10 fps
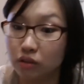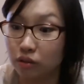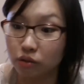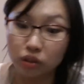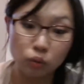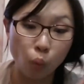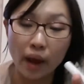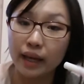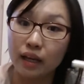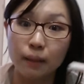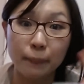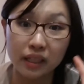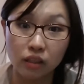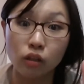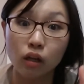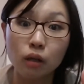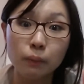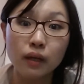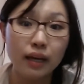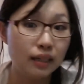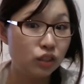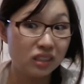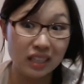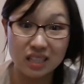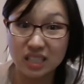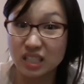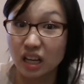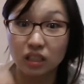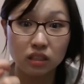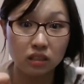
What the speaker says: just whacking it by the dollop and just gets